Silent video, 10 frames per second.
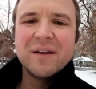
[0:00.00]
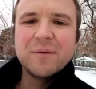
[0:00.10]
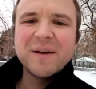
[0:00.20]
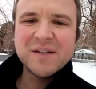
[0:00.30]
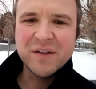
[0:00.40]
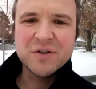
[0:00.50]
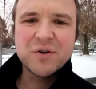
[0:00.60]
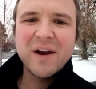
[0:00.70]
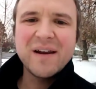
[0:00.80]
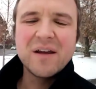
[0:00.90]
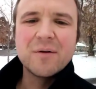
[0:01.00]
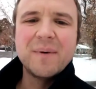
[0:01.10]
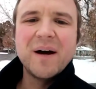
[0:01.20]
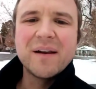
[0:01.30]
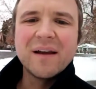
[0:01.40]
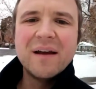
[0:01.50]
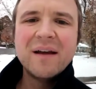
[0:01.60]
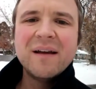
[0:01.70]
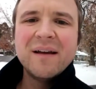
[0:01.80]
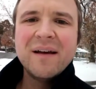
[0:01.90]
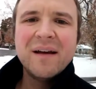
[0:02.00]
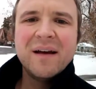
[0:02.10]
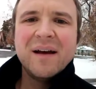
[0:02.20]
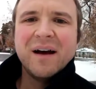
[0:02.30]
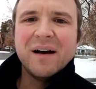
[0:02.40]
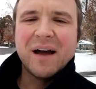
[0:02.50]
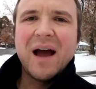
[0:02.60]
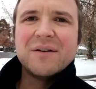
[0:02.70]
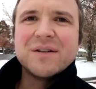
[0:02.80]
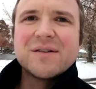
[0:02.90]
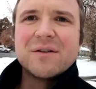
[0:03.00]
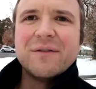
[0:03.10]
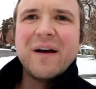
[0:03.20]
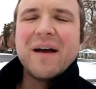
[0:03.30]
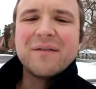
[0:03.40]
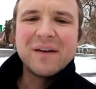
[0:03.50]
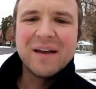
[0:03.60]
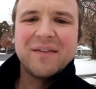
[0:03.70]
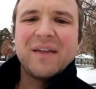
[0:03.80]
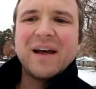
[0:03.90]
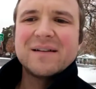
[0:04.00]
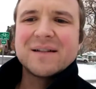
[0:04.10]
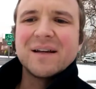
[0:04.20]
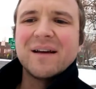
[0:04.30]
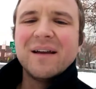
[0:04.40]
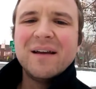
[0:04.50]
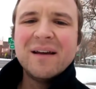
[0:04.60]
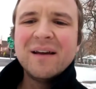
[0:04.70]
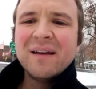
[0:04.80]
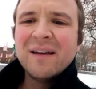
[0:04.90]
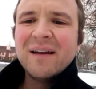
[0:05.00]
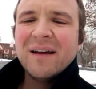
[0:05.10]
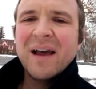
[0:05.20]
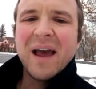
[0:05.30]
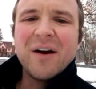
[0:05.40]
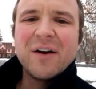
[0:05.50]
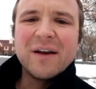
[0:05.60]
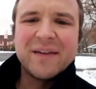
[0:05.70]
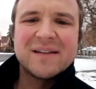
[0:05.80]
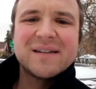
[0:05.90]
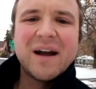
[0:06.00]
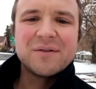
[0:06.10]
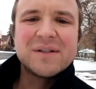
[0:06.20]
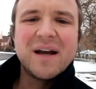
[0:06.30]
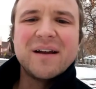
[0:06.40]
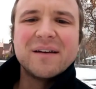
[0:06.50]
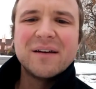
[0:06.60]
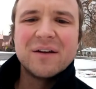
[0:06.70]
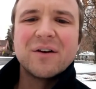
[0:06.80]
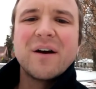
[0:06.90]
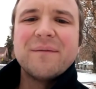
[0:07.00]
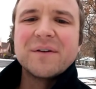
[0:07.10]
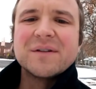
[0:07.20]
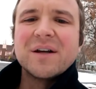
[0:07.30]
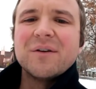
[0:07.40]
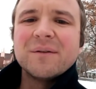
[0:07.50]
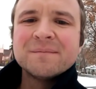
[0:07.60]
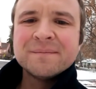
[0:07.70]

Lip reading: You're basically training your body how to survive in that area that's outside your comfort zone.